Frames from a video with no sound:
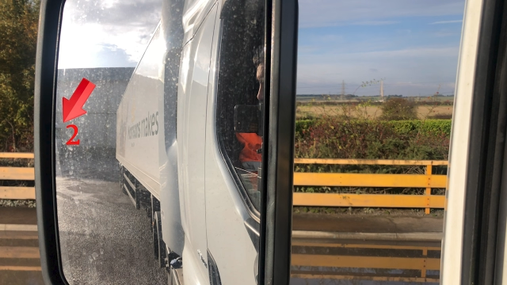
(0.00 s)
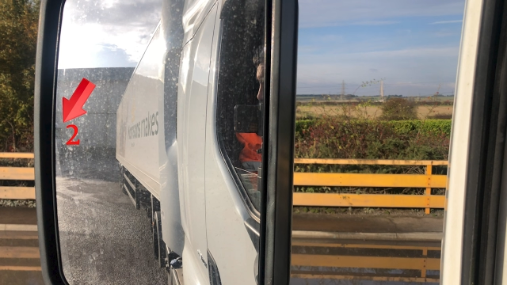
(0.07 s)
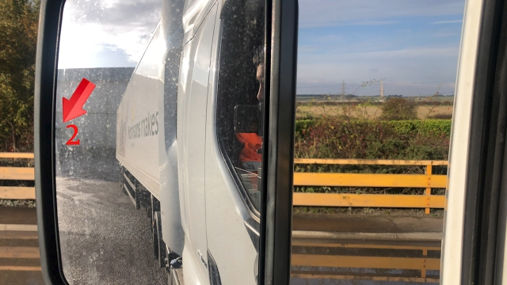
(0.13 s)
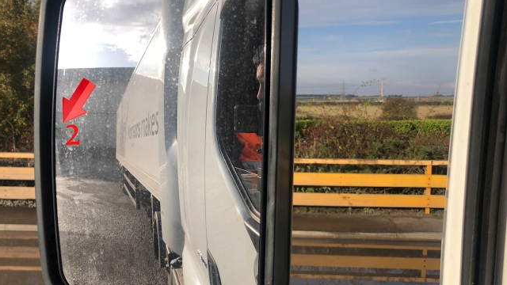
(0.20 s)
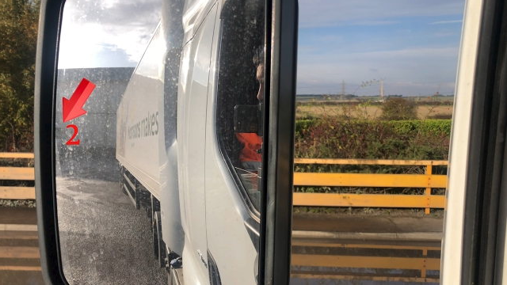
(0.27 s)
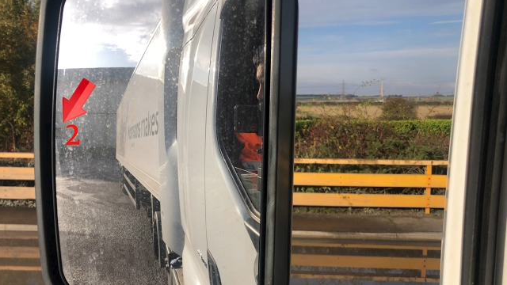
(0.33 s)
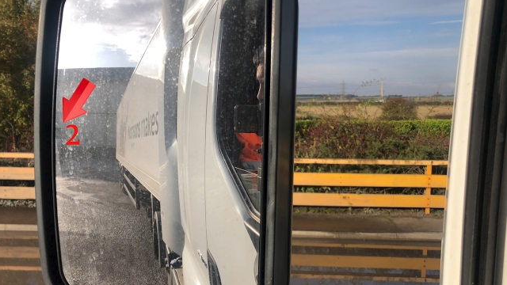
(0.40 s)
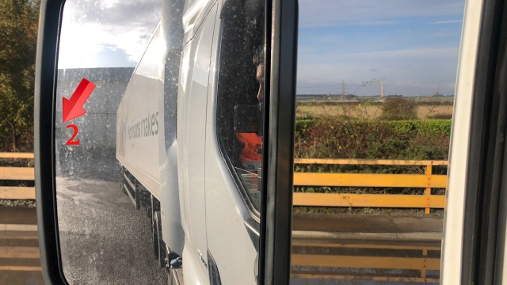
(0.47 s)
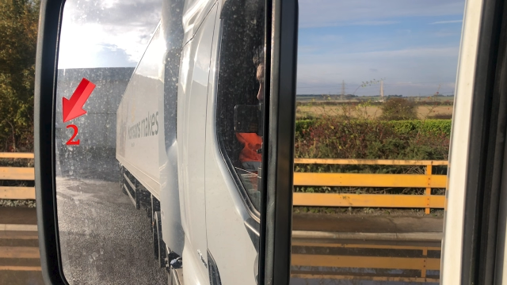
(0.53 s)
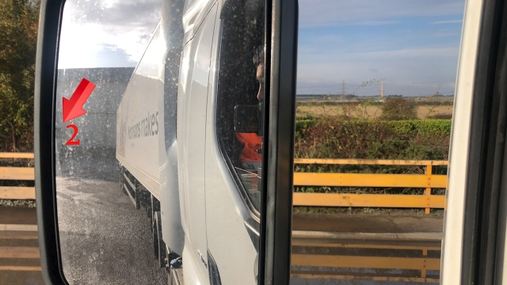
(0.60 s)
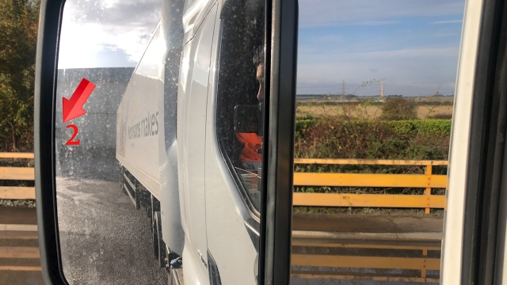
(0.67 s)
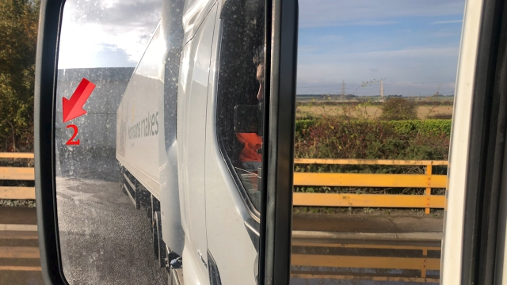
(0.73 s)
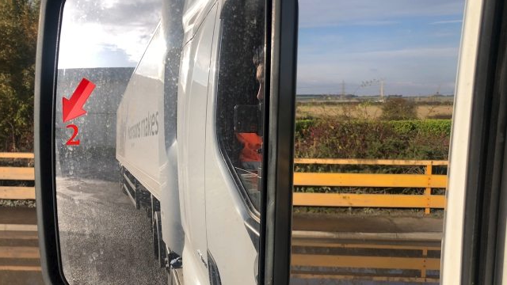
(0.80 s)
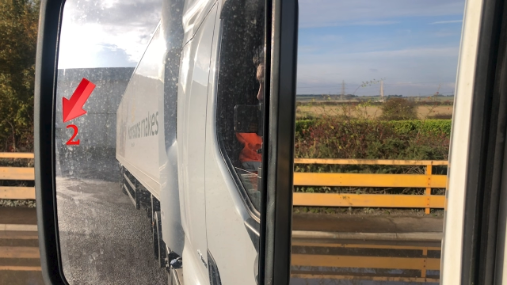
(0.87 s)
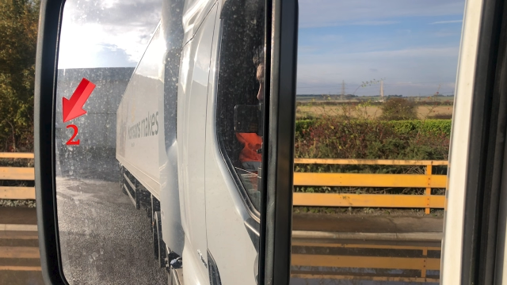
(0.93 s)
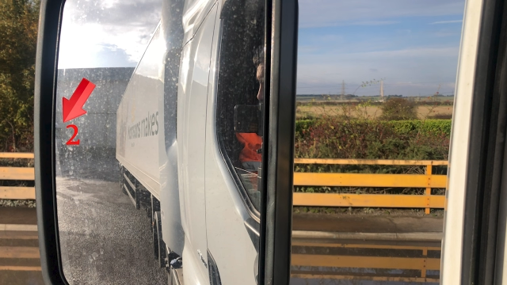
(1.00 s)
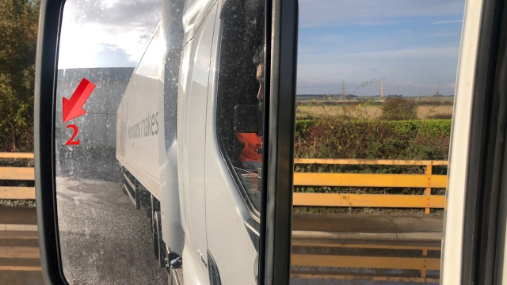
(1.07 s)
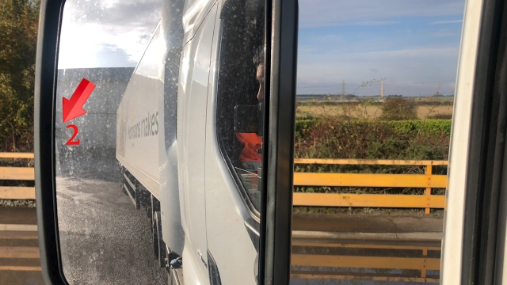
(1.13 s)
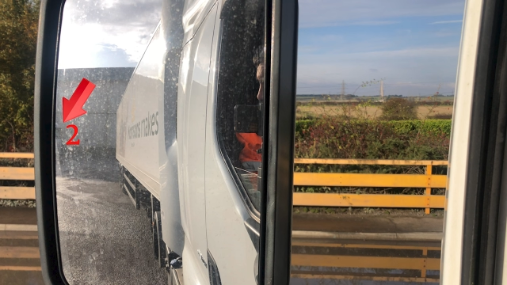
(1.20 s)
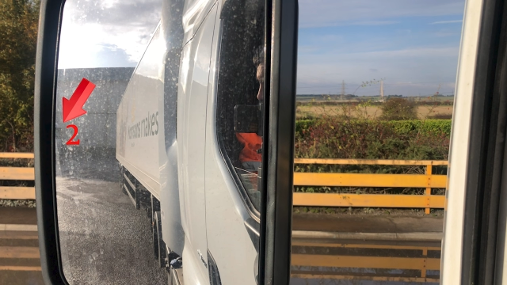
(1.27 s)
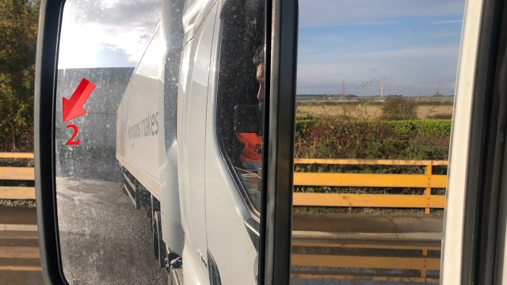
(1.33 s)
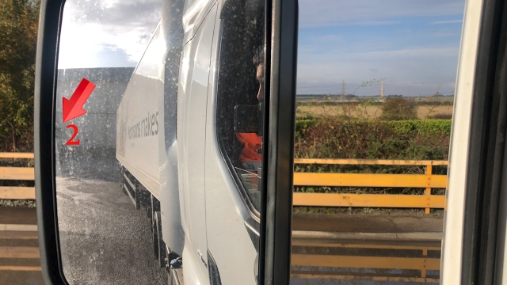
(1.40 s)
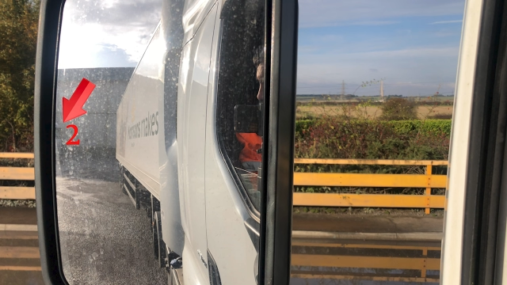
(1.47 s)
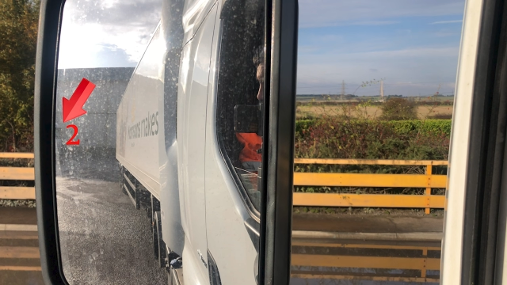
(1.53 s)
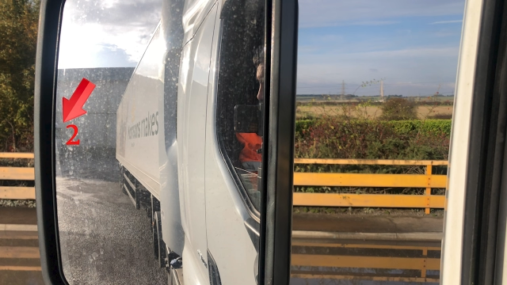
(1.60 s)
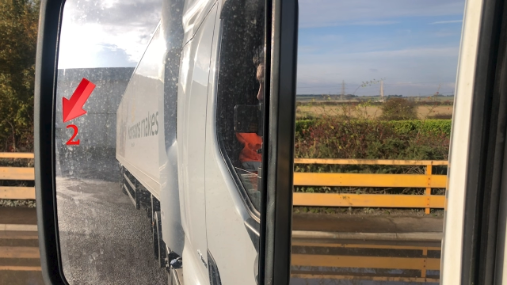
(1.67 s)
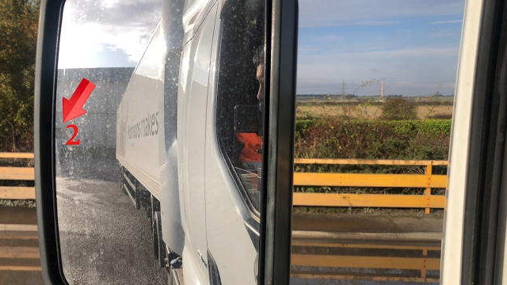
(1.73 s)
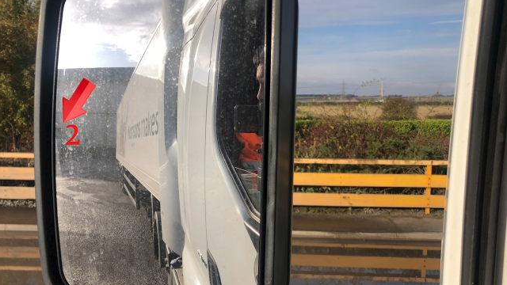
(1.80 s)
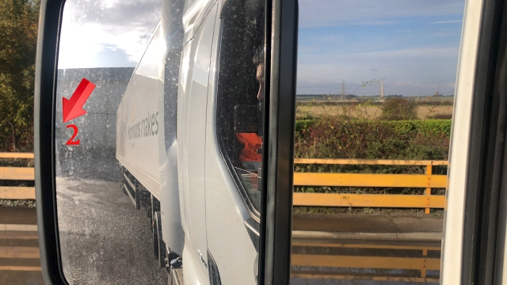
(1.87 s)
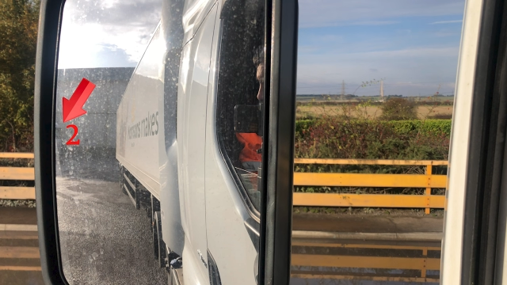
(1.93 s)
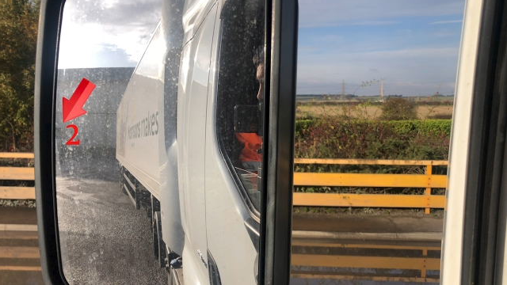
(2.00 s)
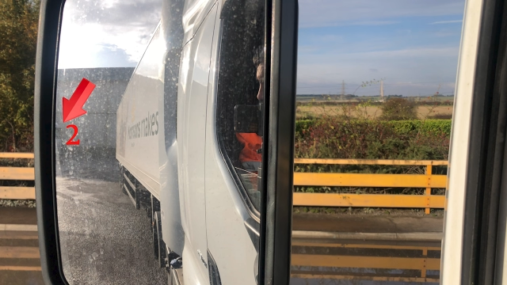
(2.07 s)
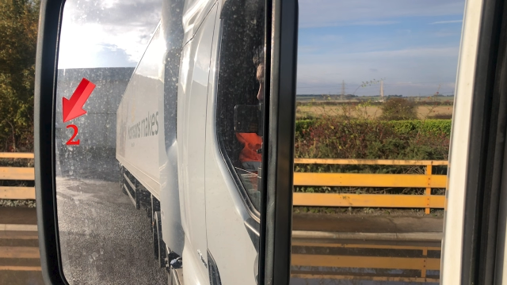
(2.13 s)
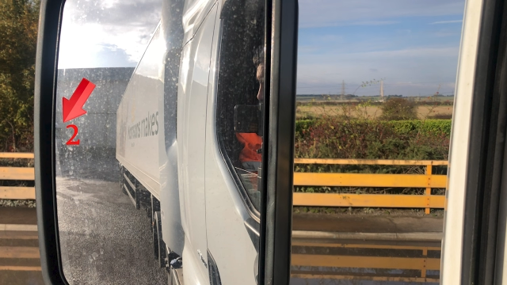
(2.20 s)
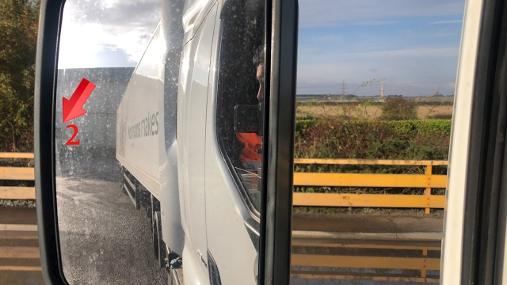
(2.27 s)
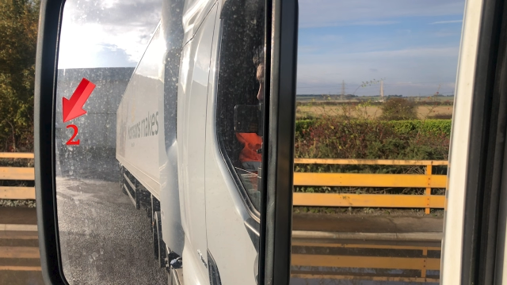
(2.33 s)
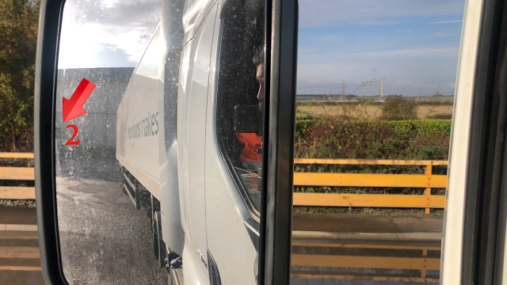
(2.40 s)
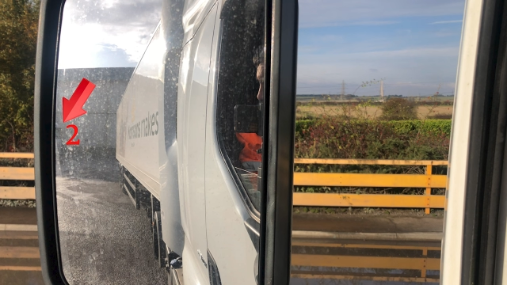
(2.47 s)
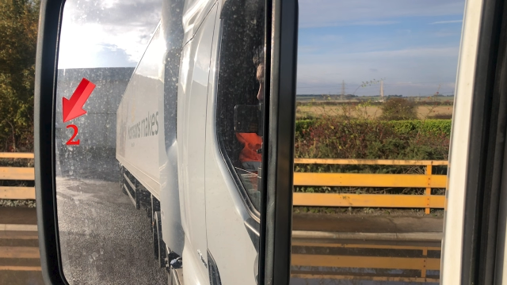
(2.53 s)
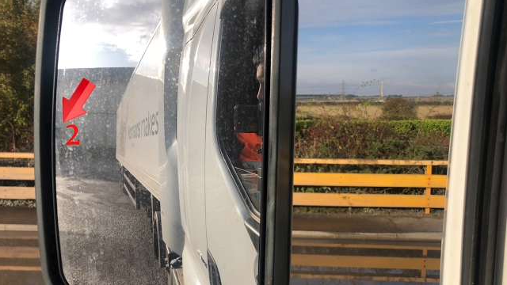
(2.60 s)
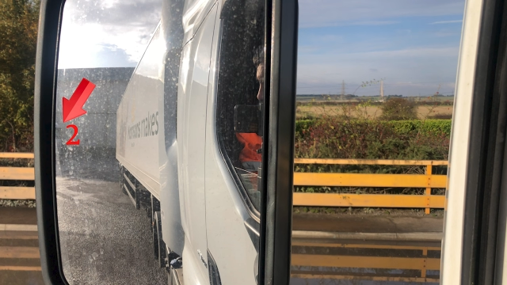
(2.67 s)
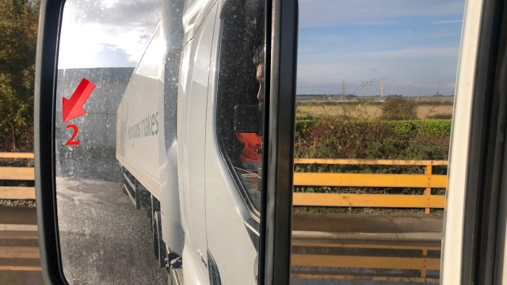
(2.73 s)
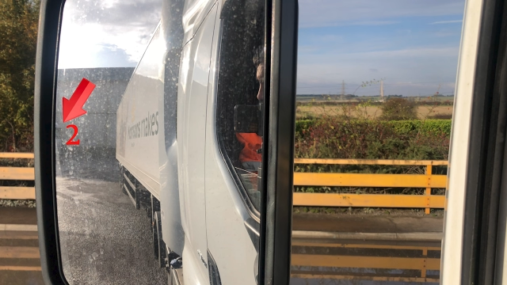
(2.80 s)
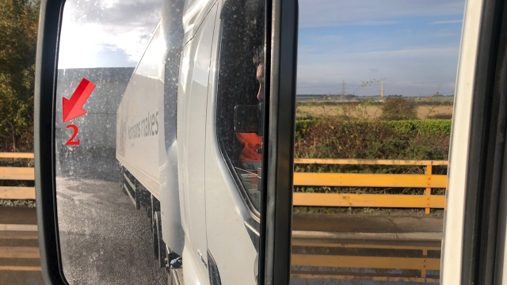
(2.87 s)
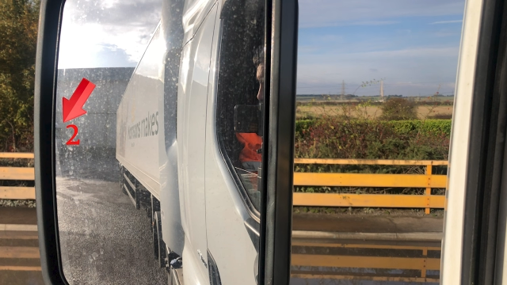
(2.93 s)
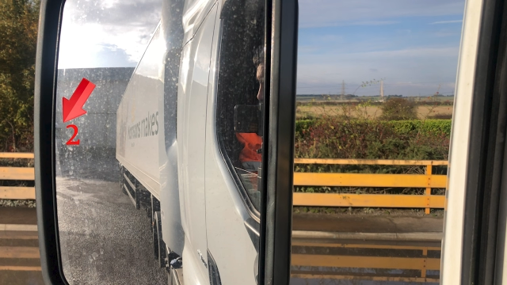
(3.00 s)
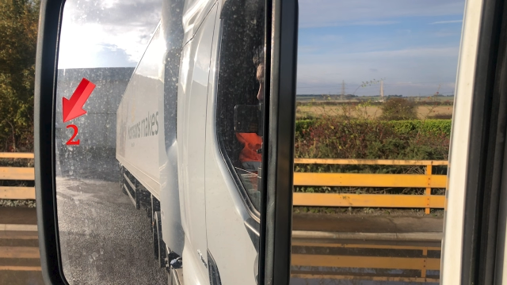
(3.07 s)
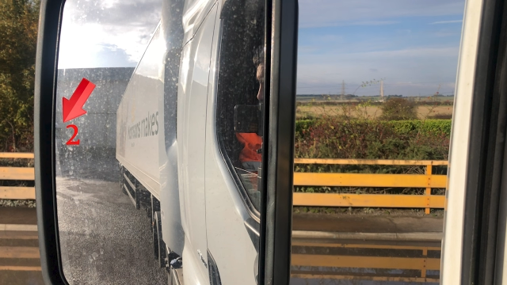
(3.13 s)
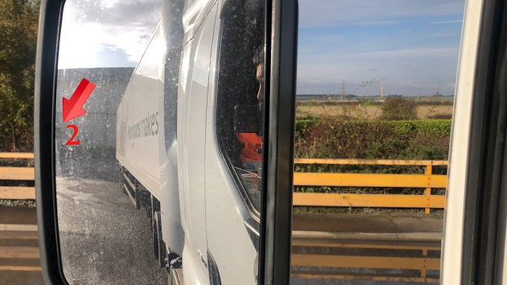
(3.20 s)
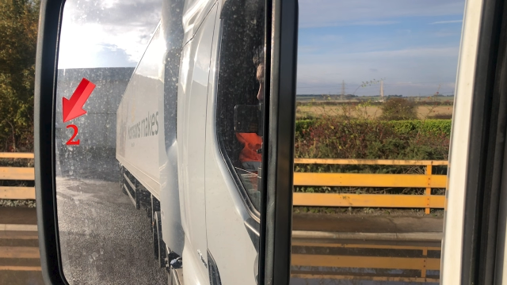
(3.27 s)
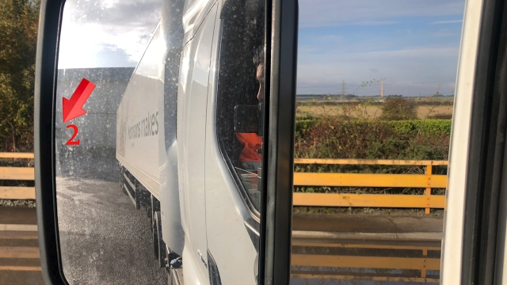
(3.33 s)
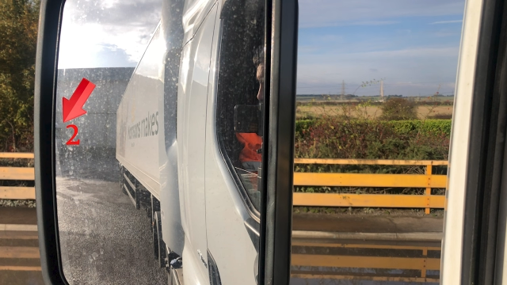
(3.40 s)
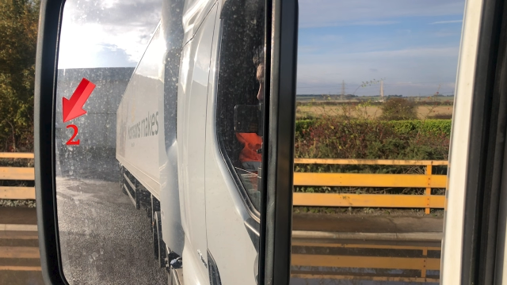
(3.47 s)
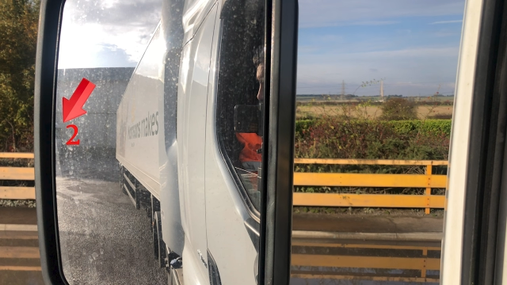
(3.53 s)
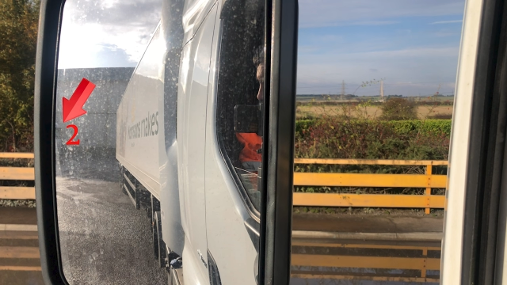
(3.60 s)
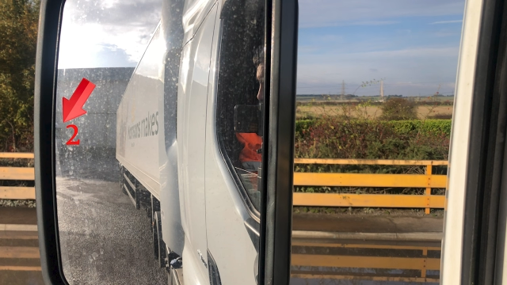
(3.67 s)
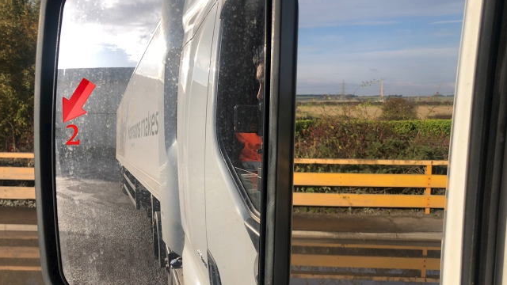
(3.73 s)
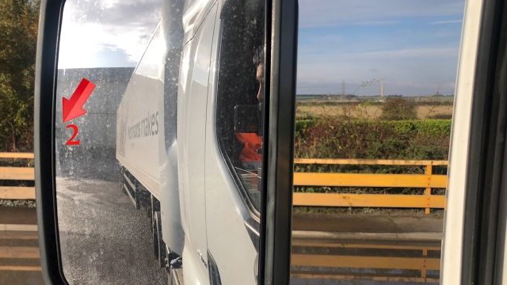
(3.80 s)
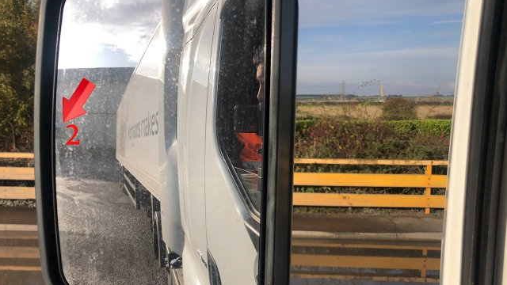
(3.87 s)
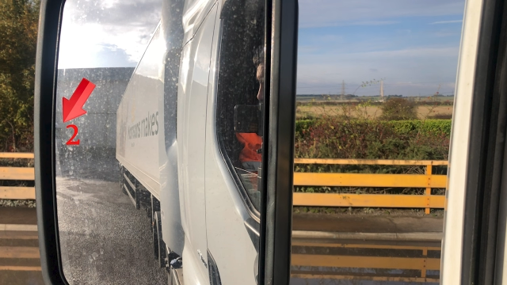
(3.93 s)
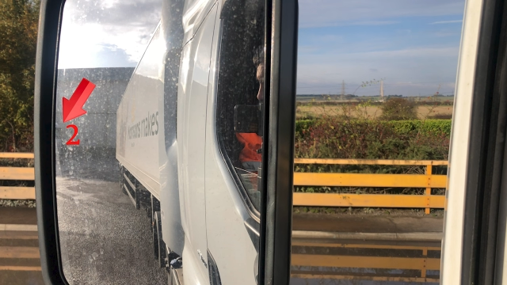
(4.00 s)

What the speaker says: [unreadable: no face in view]